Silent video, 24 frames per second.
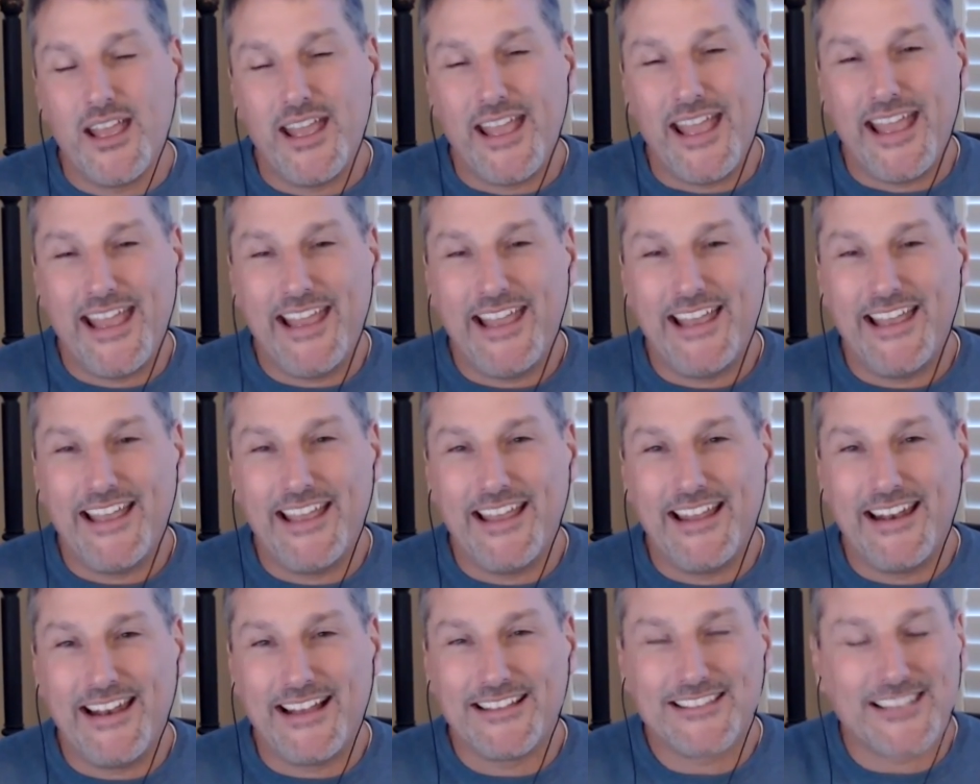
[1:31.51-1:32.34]

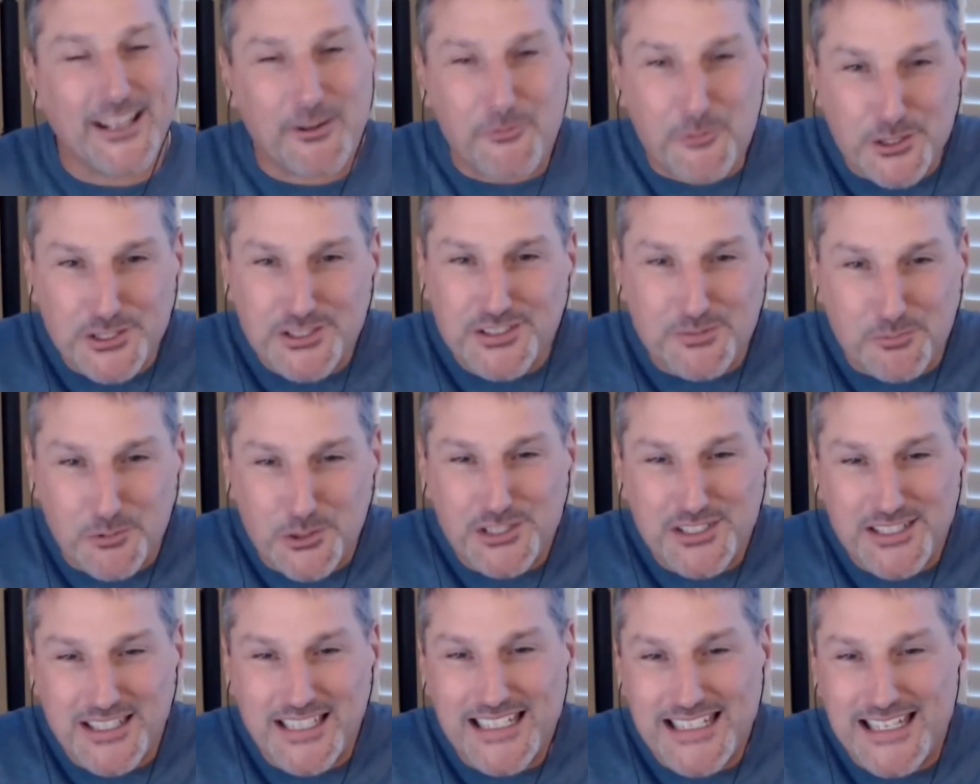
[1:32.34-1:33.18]
And I was like, what's
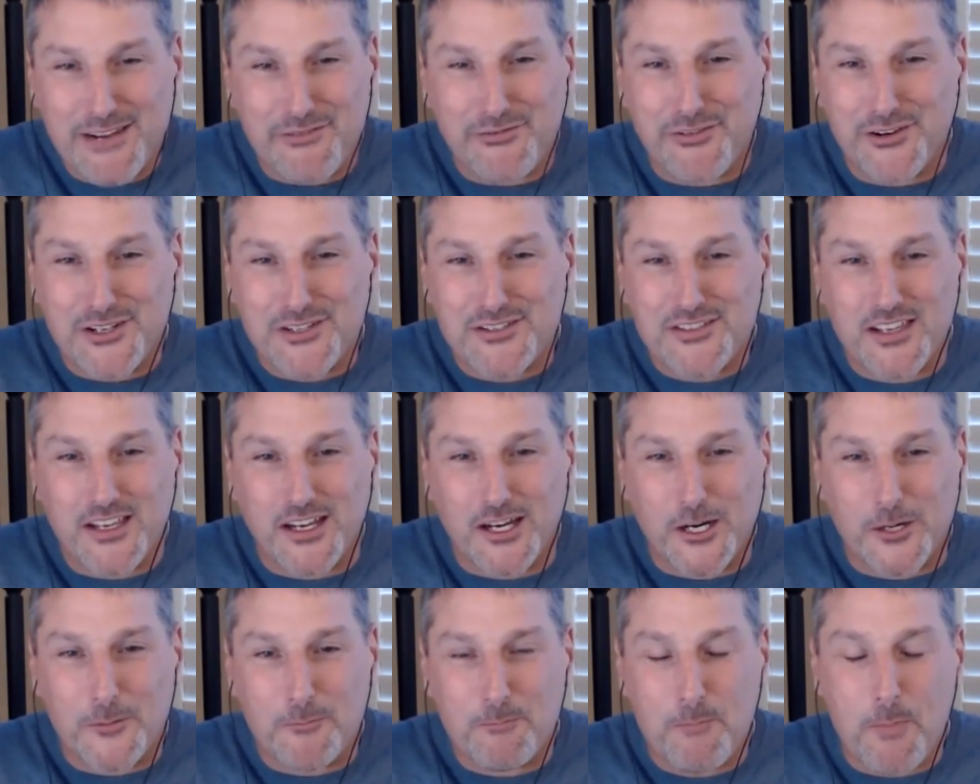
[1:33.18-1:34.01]
the difference
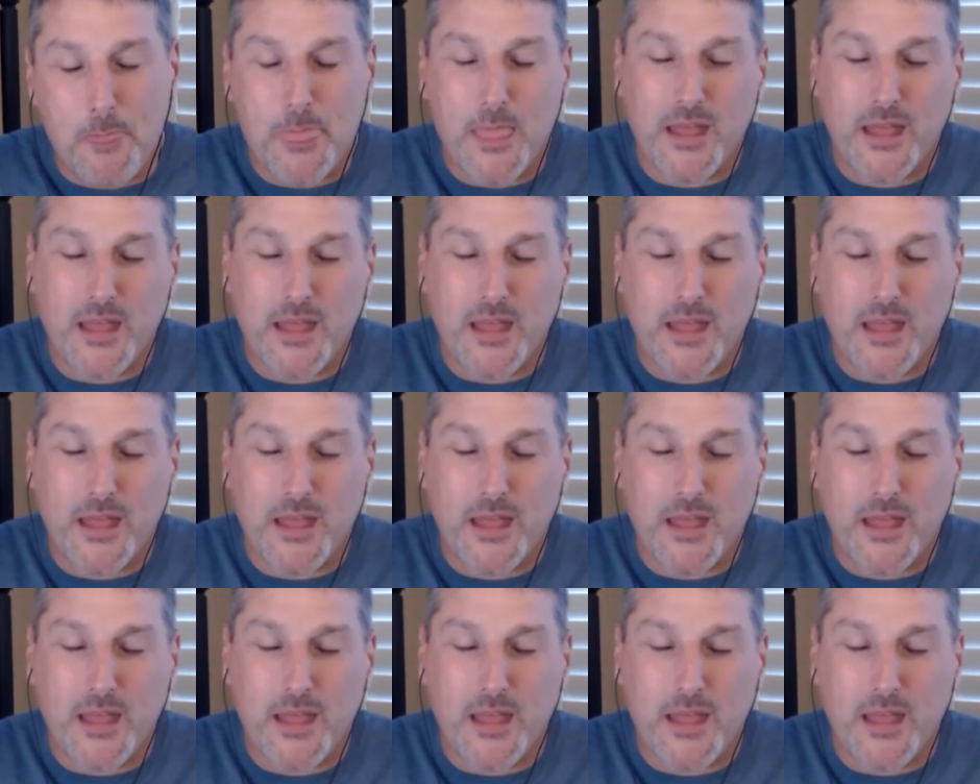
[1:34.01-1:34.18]
here?